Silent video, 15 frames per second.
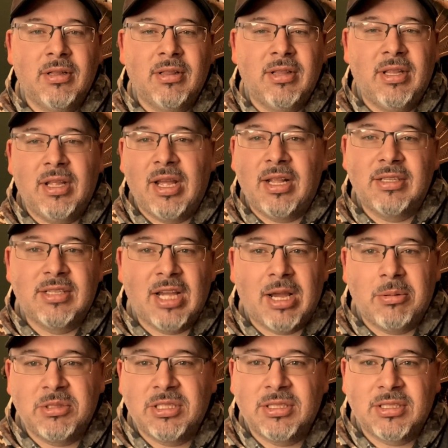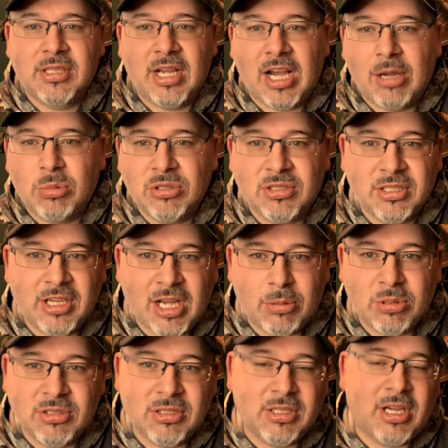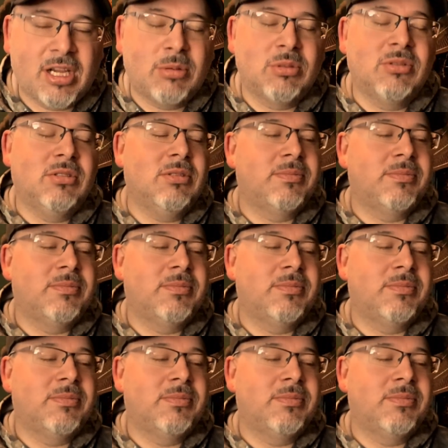That tom just gobbles and gobbles and gobbles.